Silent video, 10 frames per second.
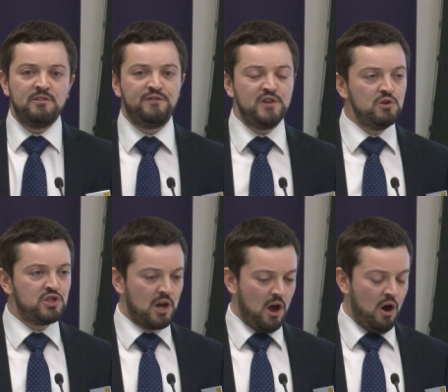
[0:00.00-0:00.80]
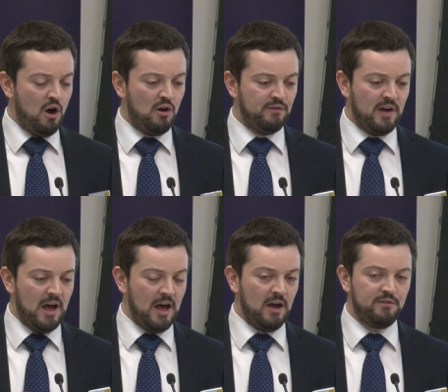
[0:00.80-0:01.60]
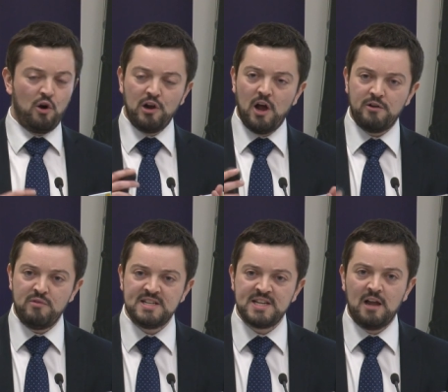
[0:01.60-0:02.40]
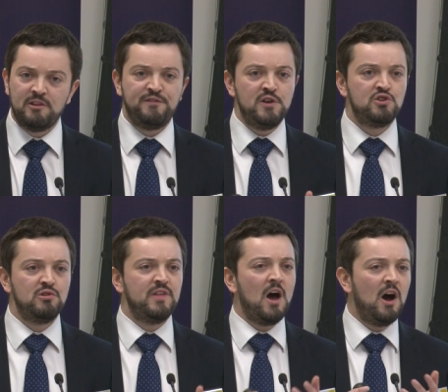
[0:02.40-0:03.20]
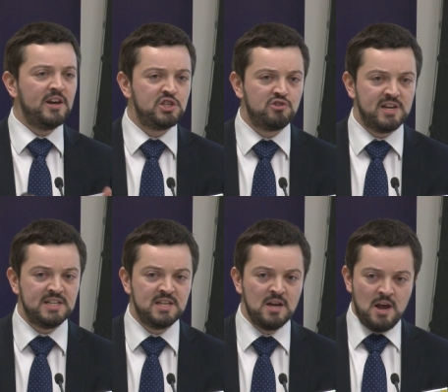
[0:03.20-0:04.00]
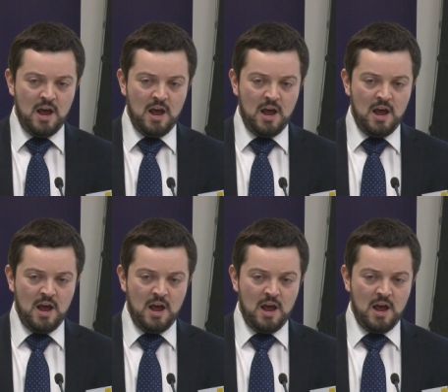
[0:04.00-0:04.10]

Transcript: the future of online retail, the future of the high street,